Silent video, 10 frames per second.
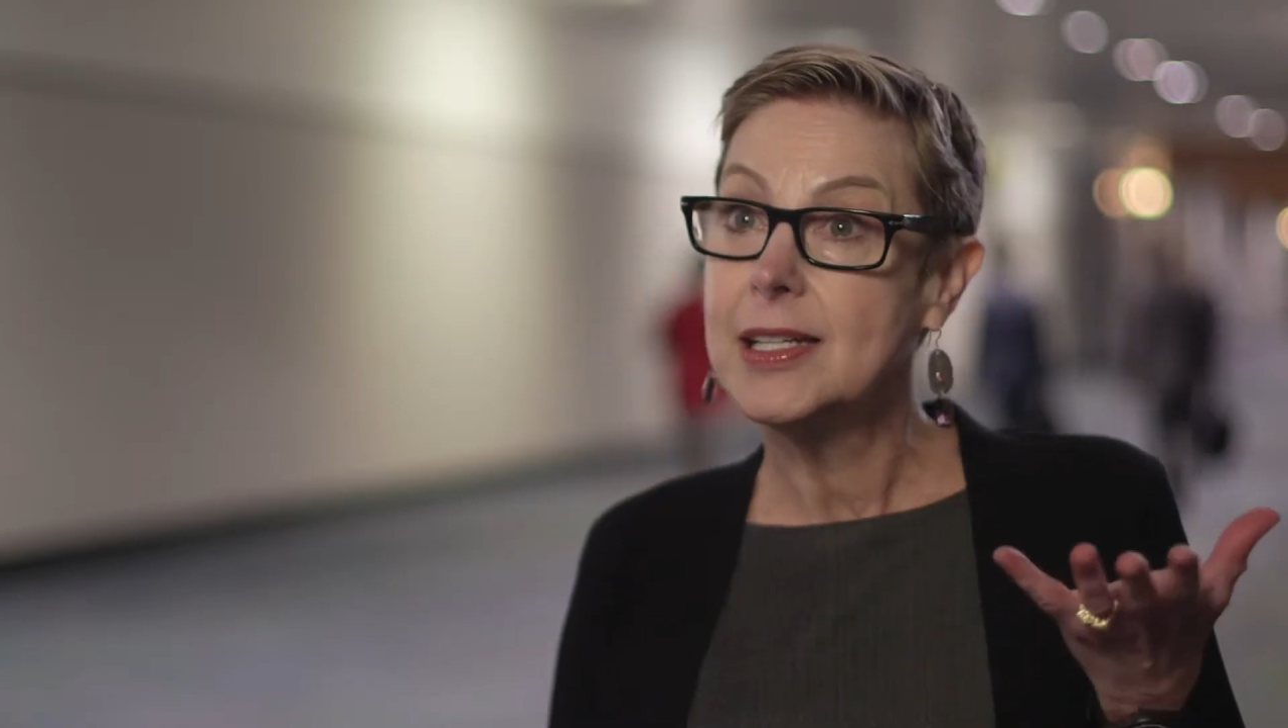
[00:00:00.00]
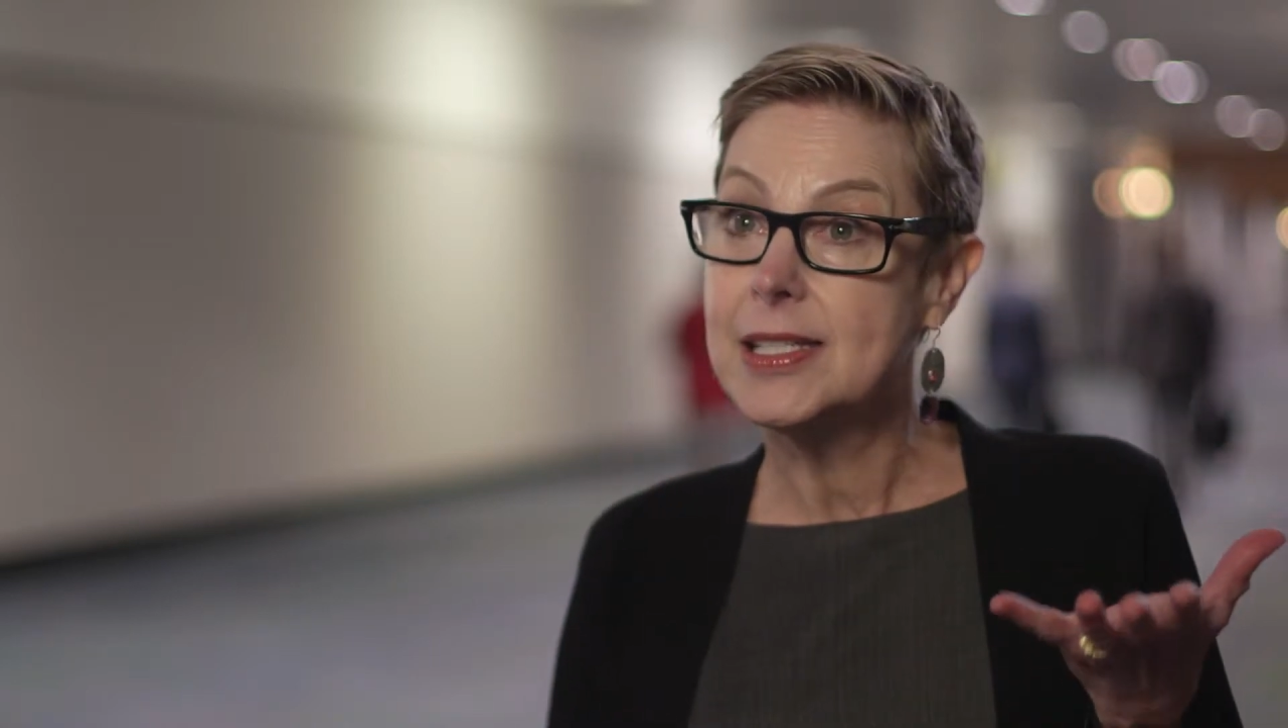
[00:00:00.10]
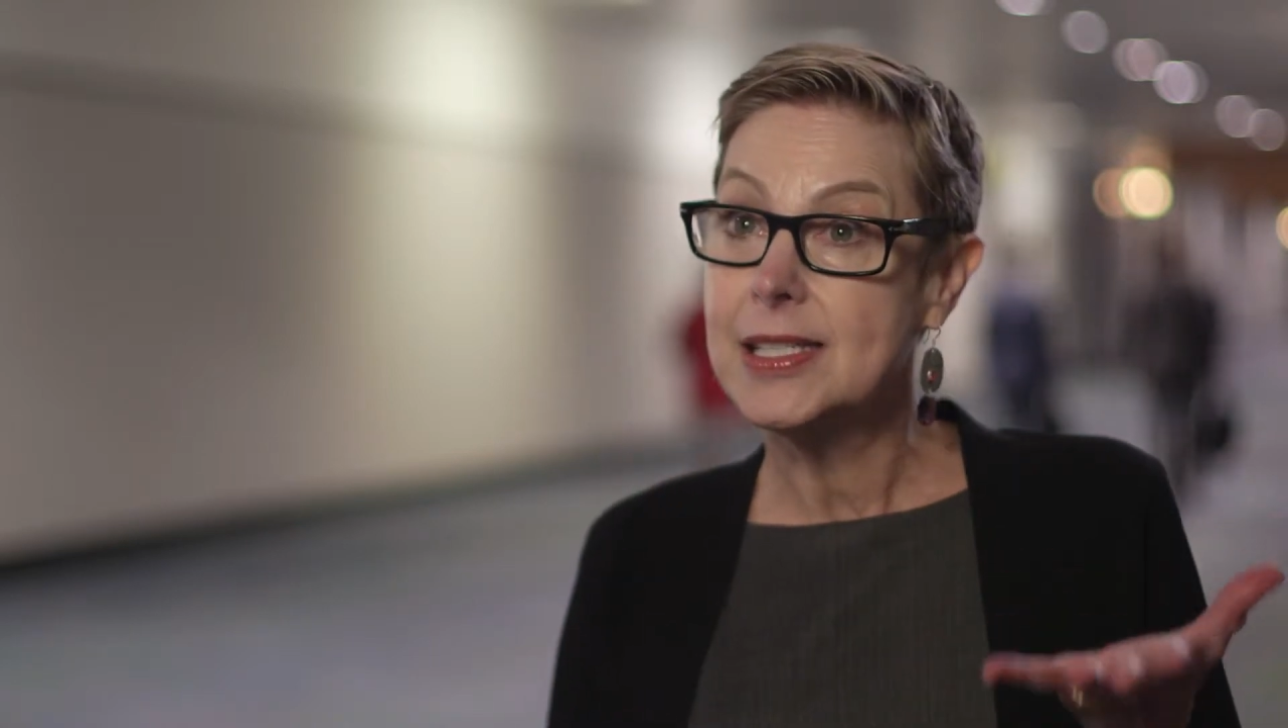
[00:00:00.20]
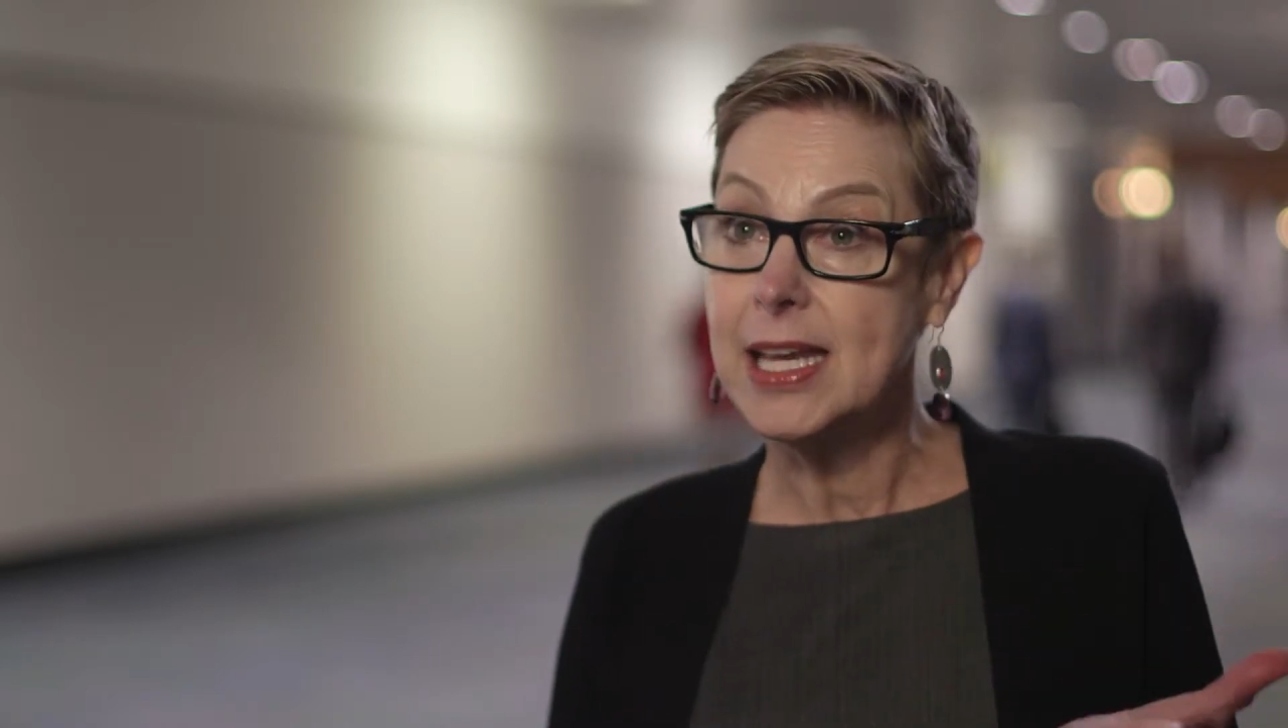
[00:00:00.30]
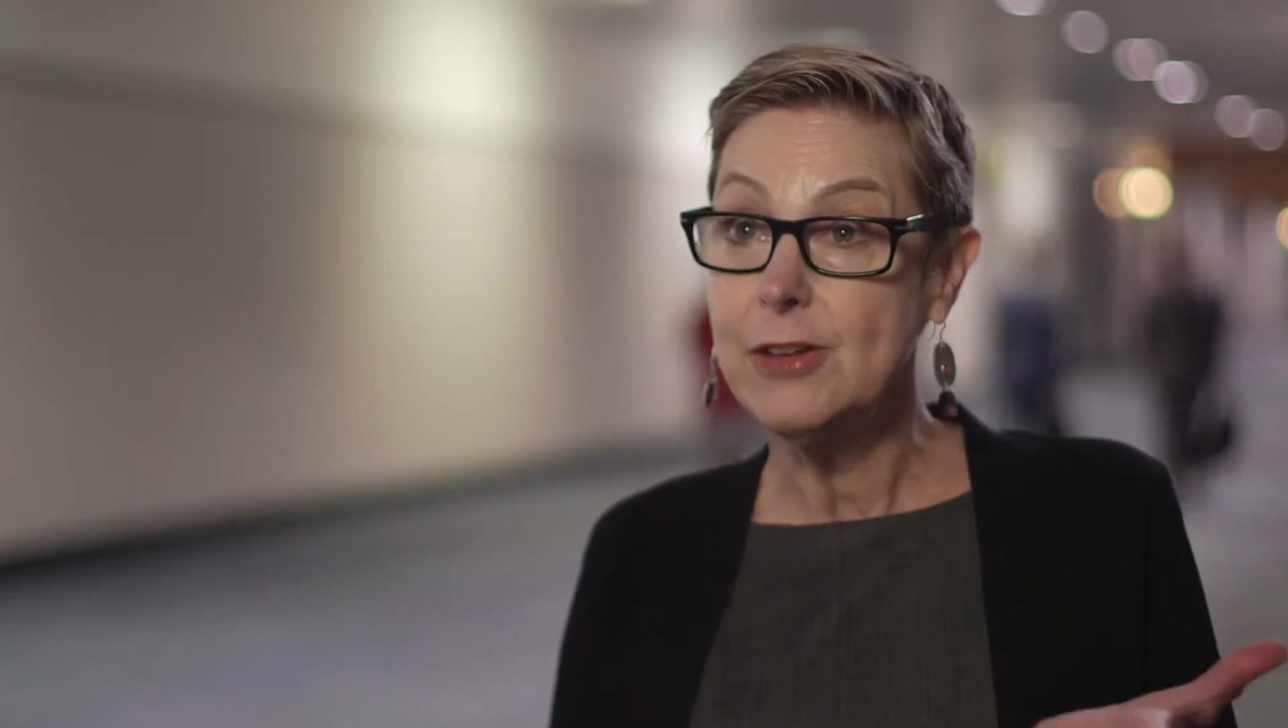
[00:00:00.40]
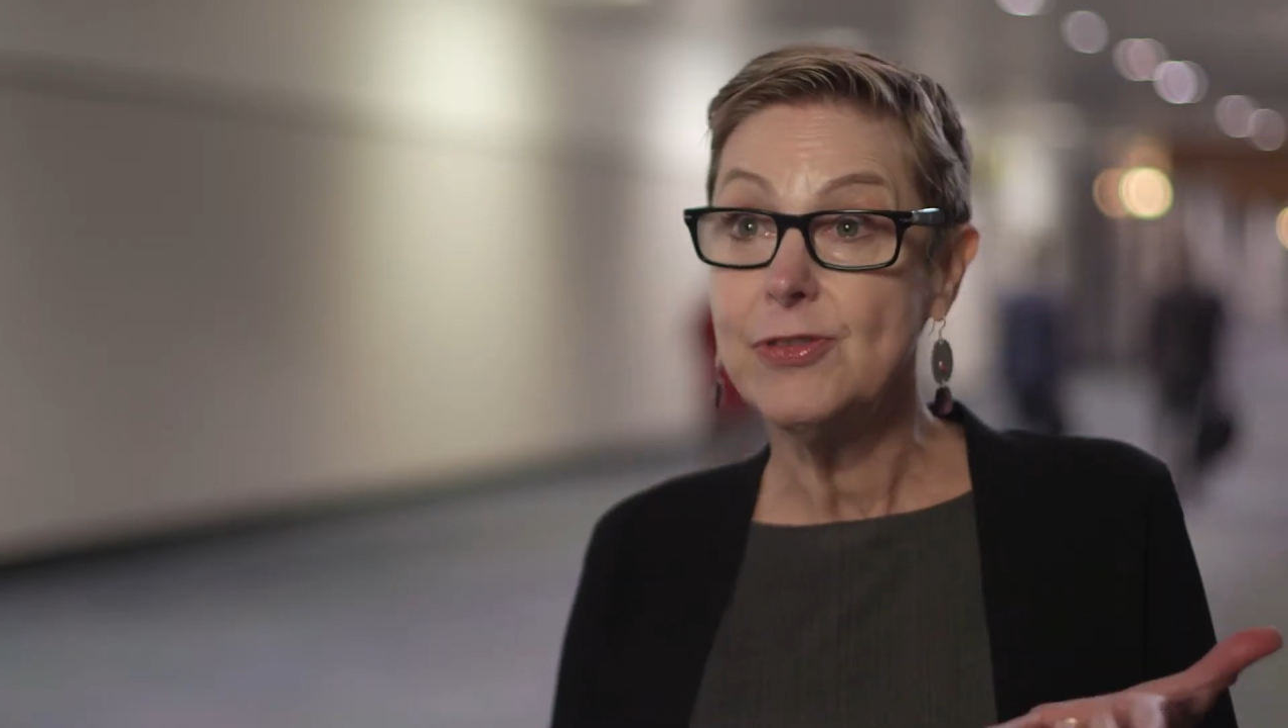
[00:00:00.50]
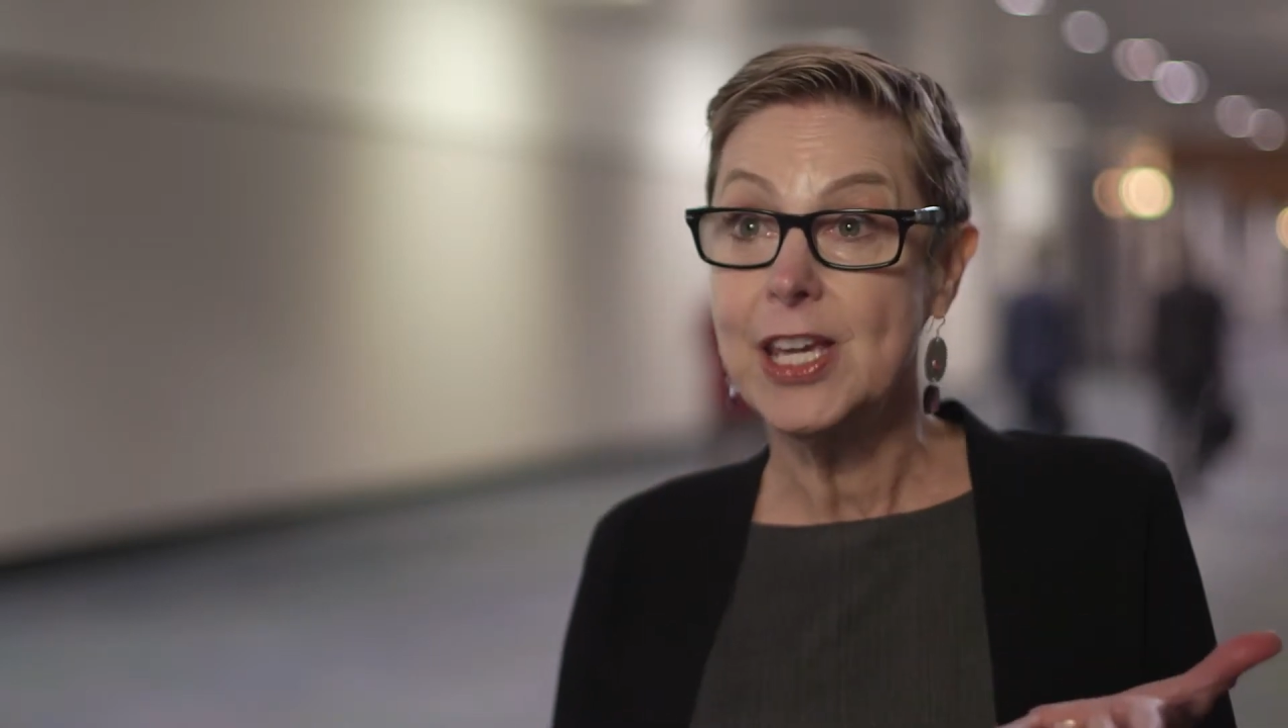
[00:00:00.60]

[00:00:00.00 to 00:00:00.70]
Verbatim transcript: safe